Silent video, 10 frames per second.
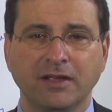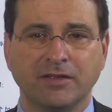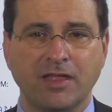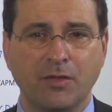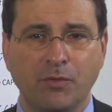
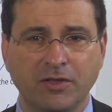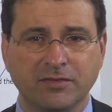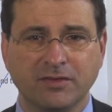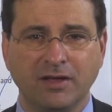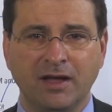So in other
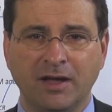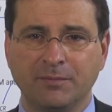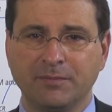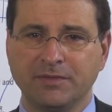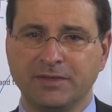words,
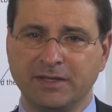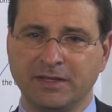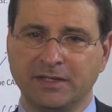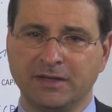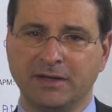
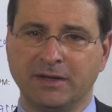the